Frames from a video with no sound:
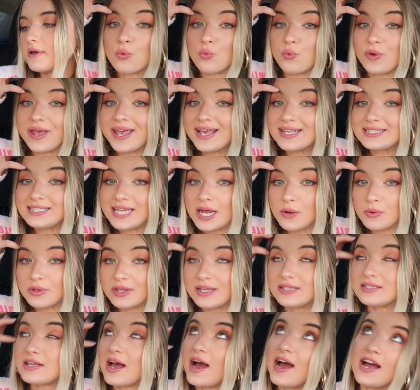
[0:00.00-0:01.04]
We stayed with
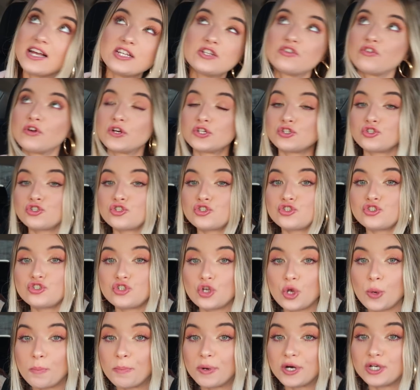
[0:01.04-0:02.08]
these guys for
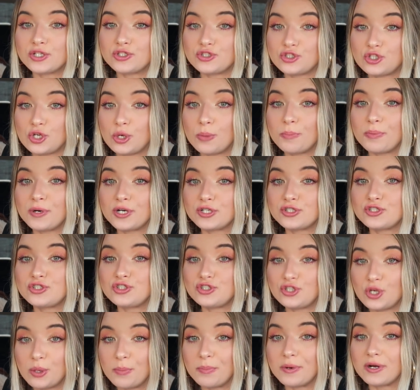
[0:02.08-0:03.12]
super, super,
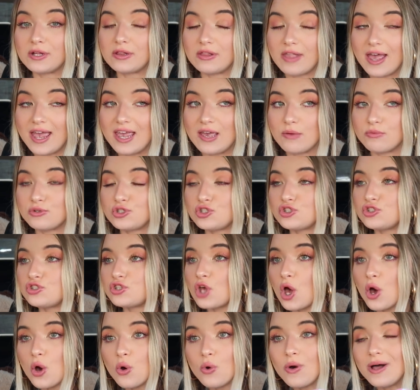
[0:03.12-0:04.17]
super late. It was
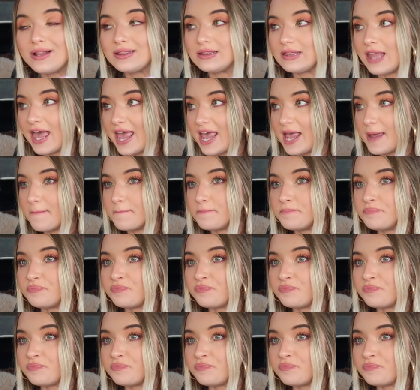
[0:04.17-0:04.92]
so late.